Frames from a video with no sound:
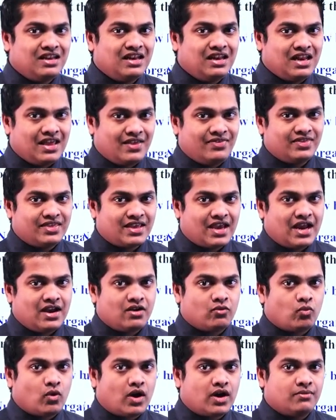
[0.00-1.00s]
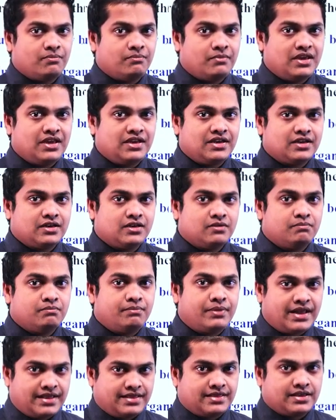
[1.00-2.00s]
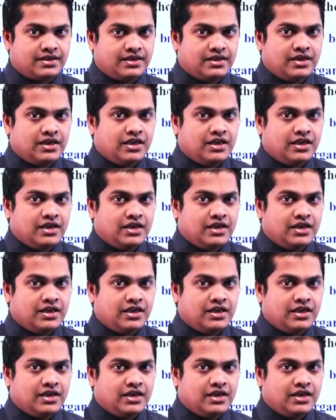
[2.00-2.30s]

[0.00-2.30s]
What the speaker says: length and 1 meter breadth,